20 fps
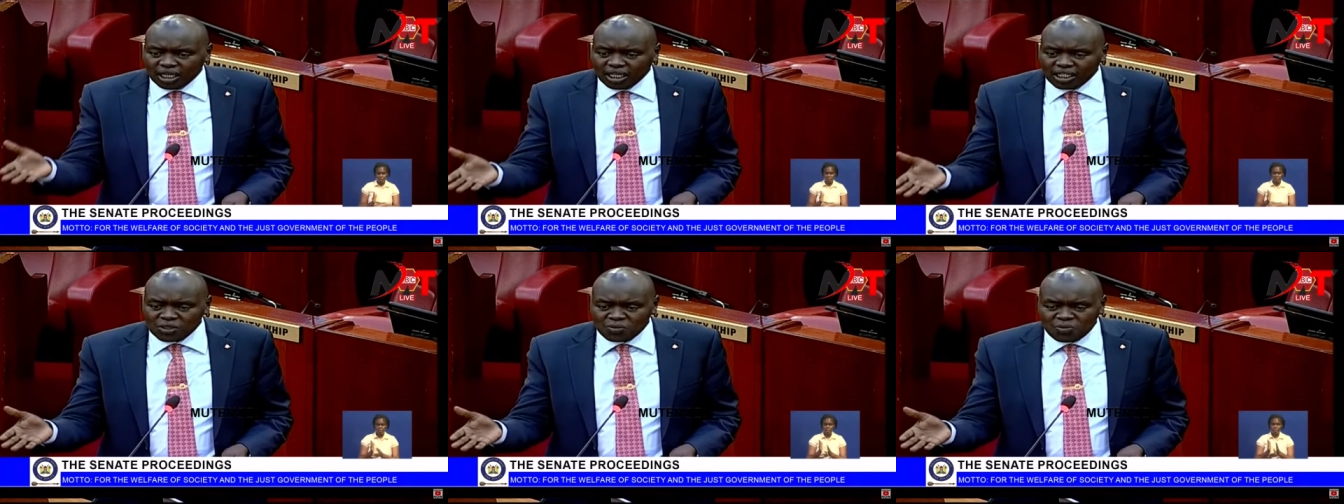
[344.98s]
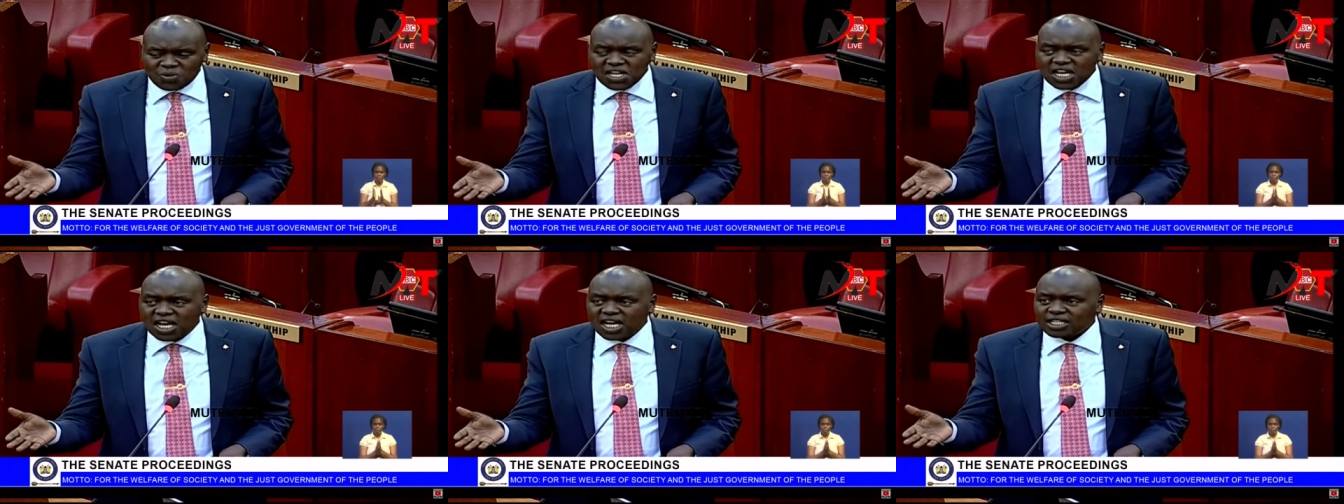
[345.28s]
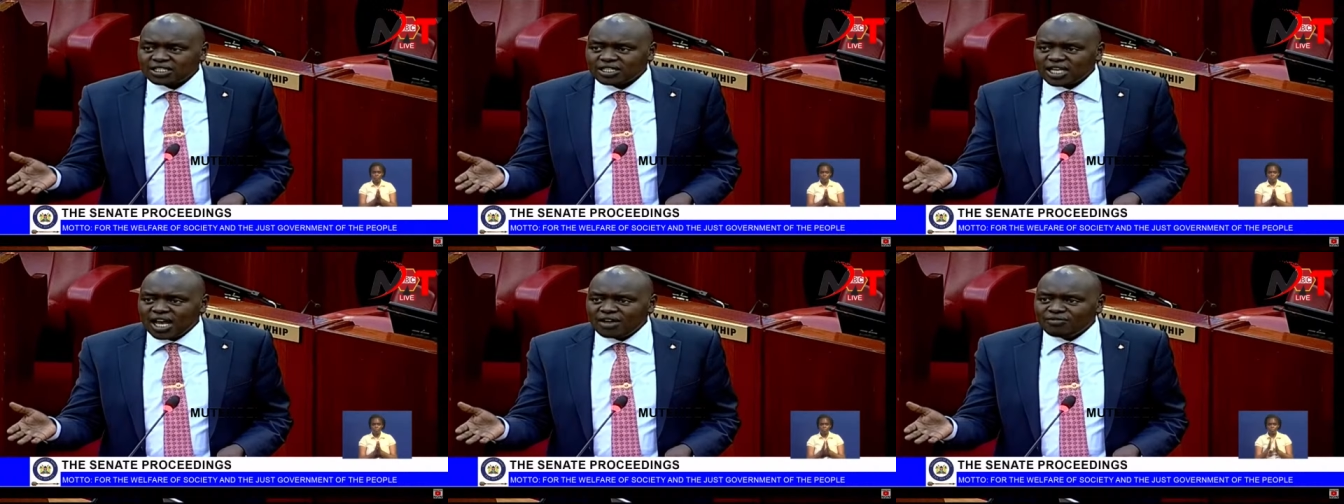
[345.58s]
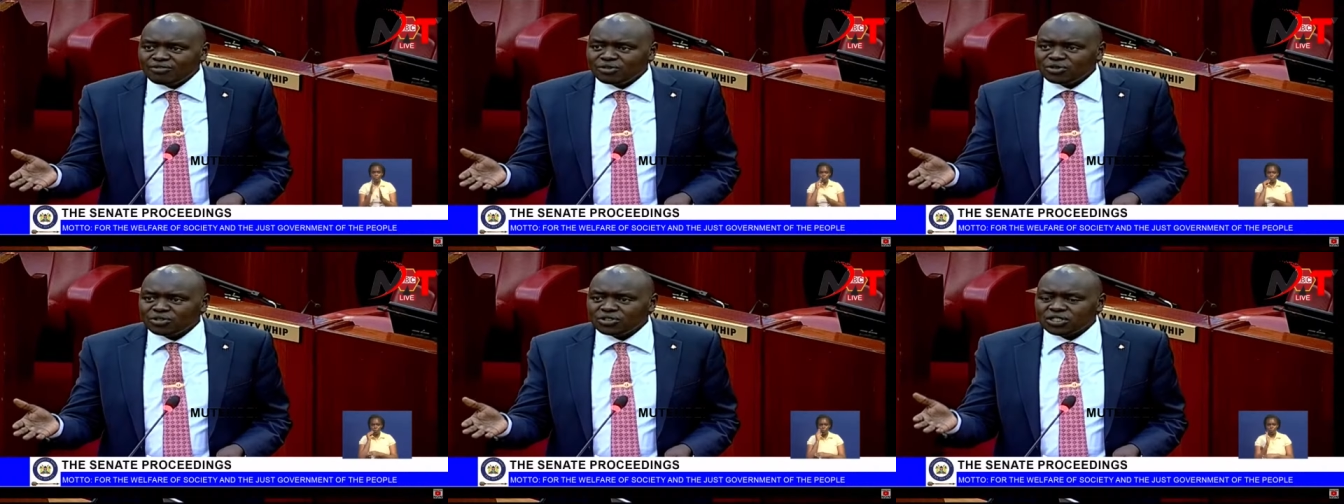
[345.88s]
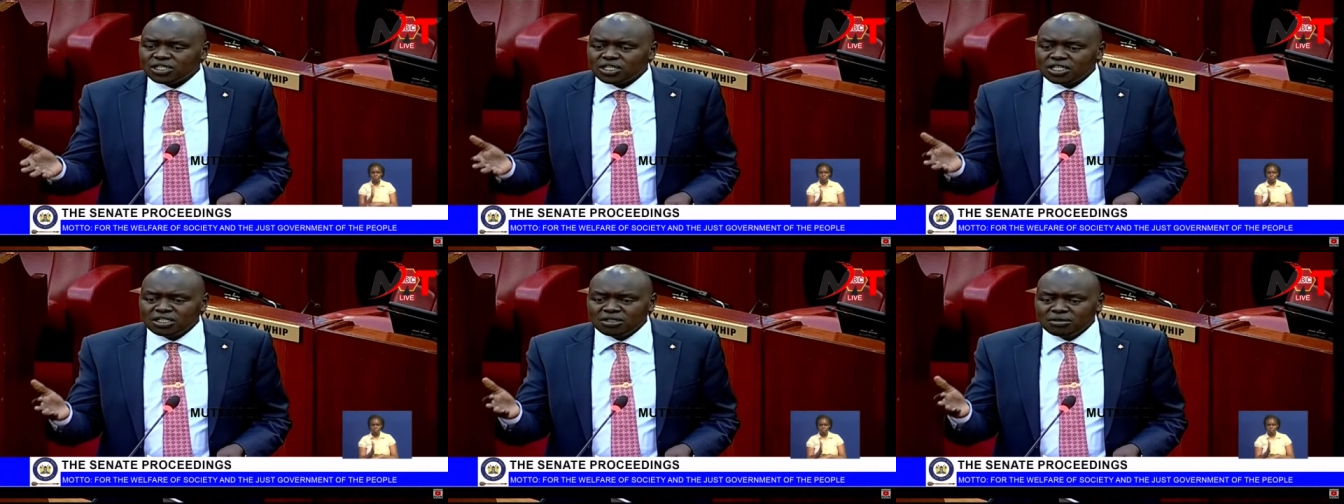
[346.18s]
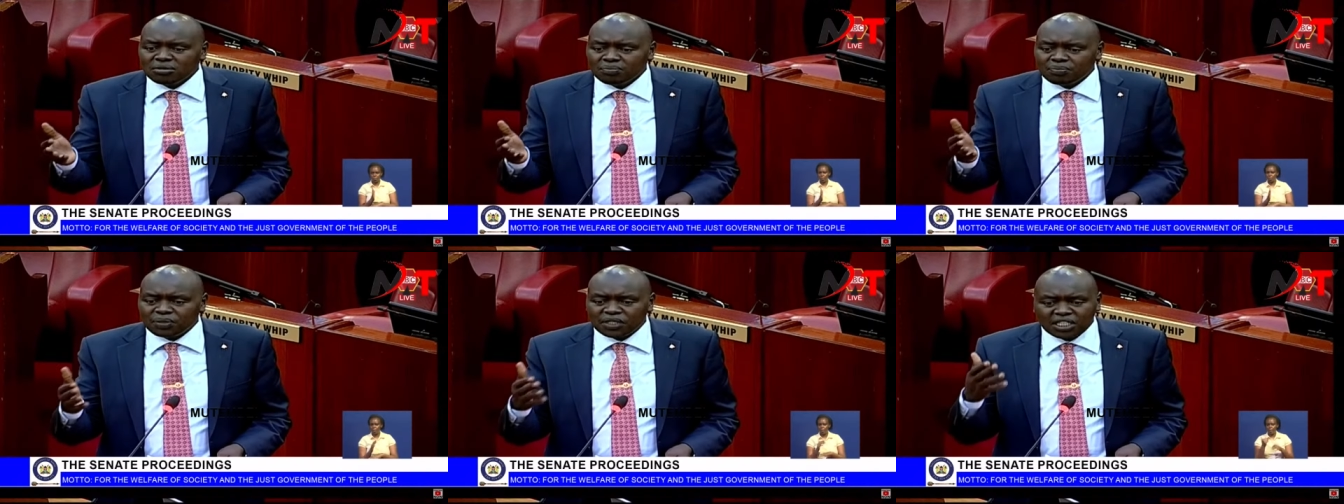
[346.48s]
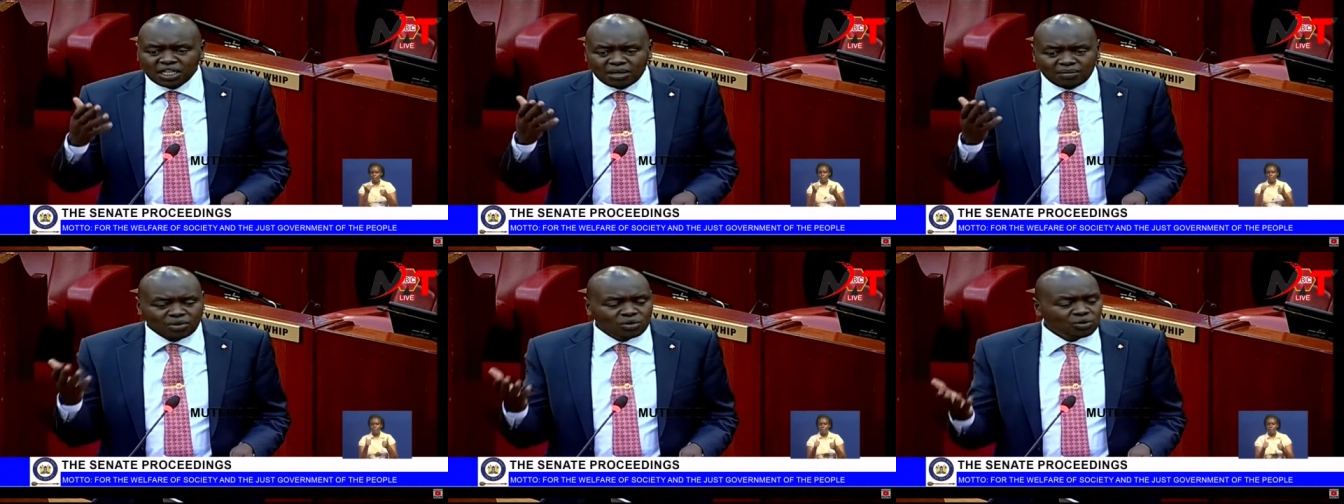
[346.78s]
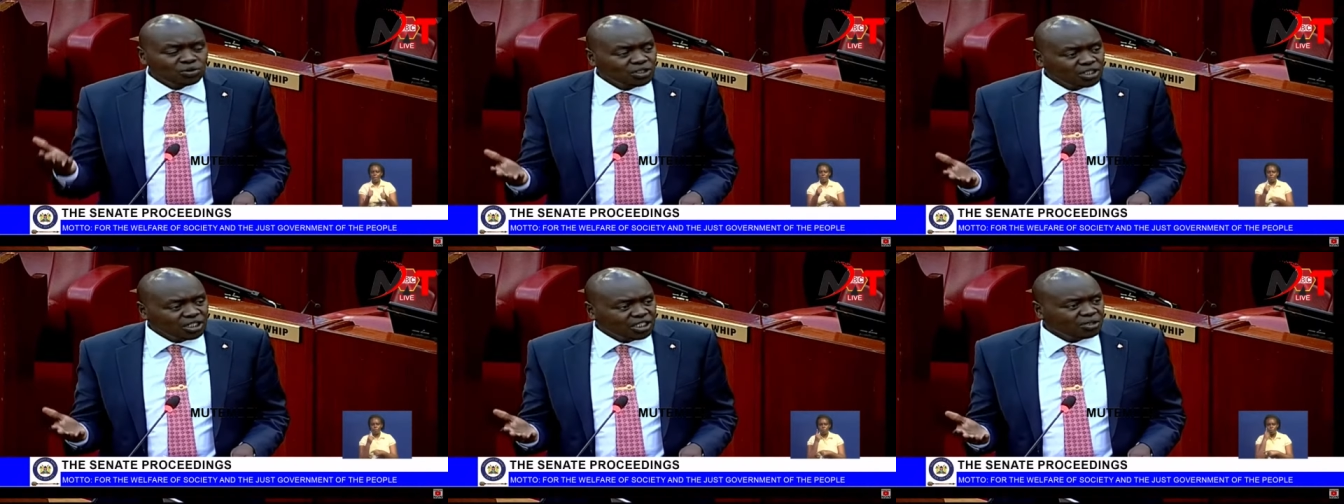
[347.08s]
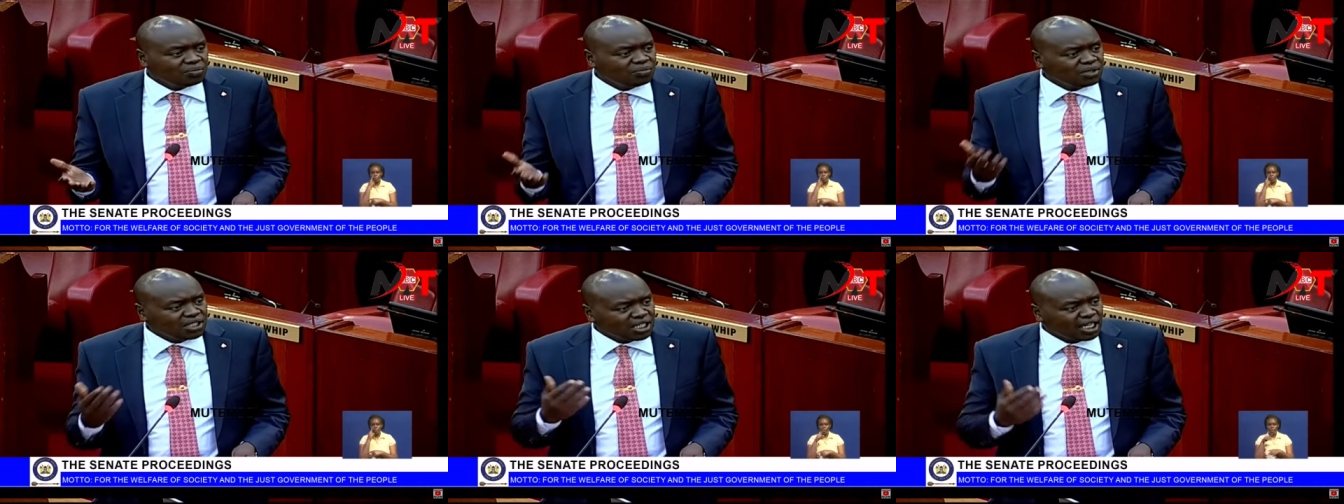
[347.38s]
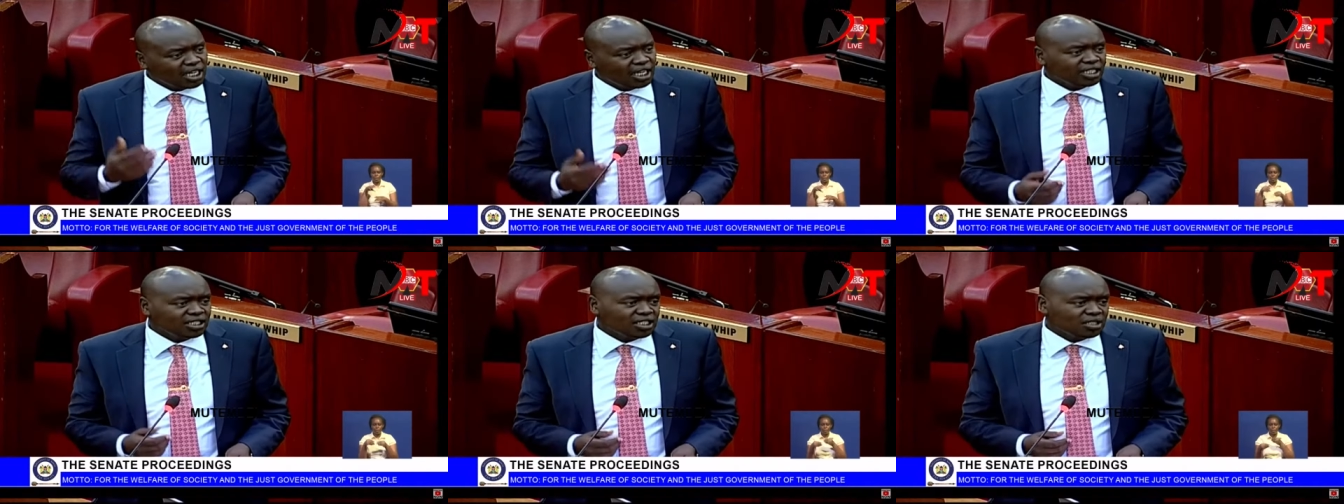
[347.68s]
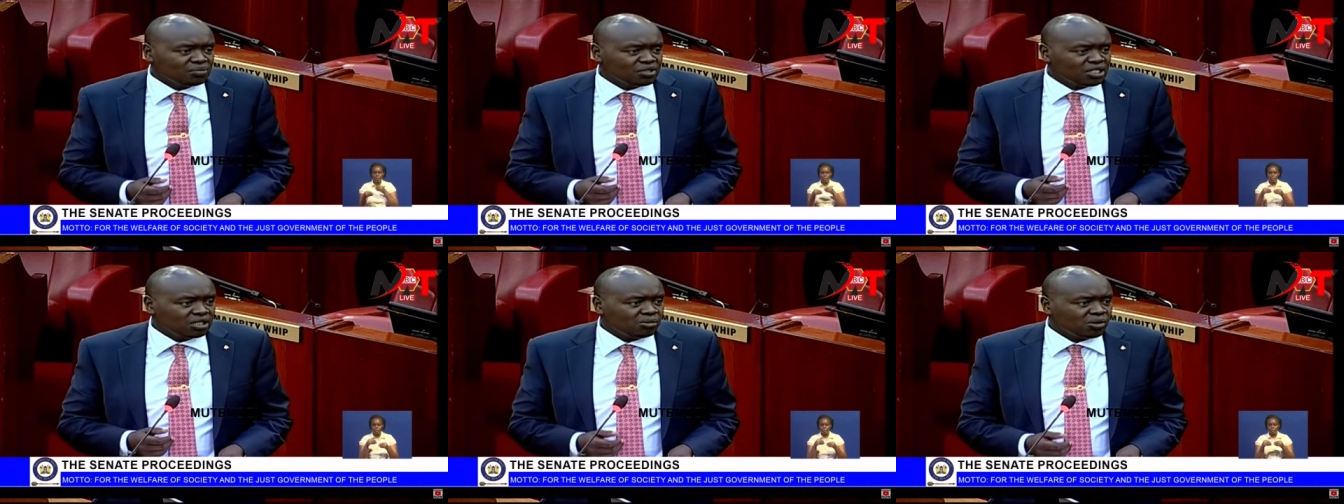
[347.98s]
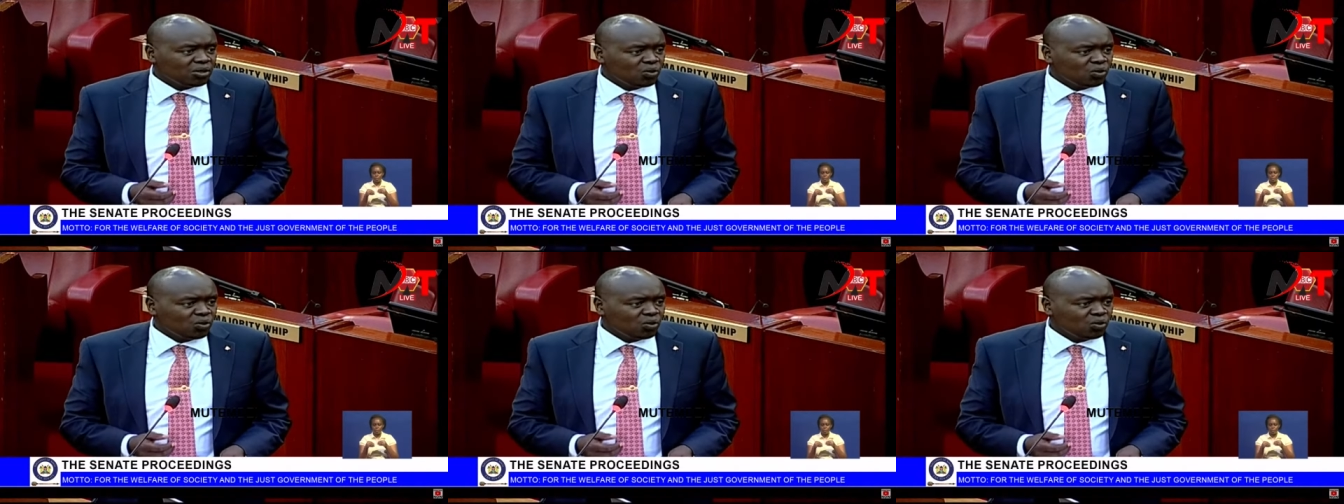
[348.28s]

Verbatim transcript: uh, speakers, I have not seen PWDs being elected,